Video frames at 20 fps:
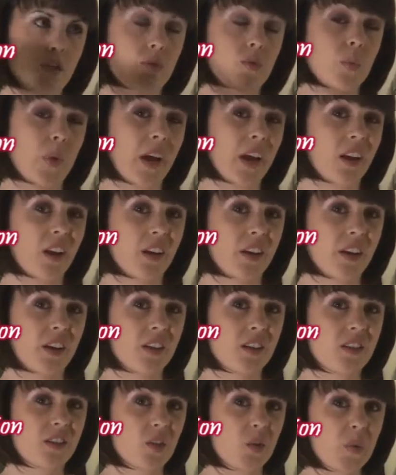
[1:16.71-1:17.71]
use red
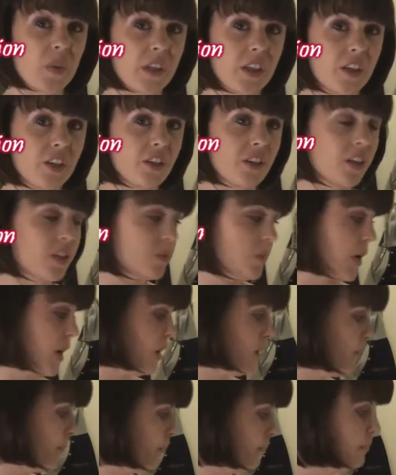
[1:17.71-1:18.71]
onions, are really good as
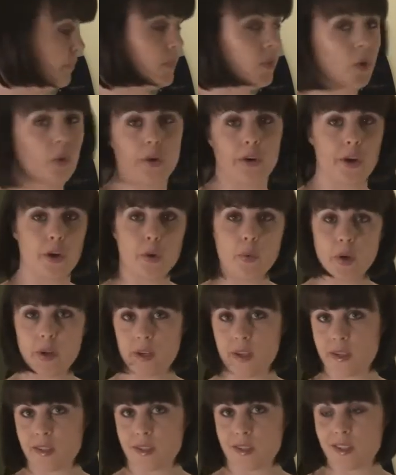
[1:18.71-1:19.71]
well, or no
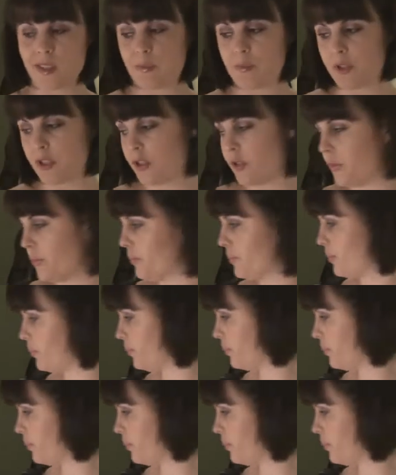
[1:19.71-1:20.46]
onions, it's up to you.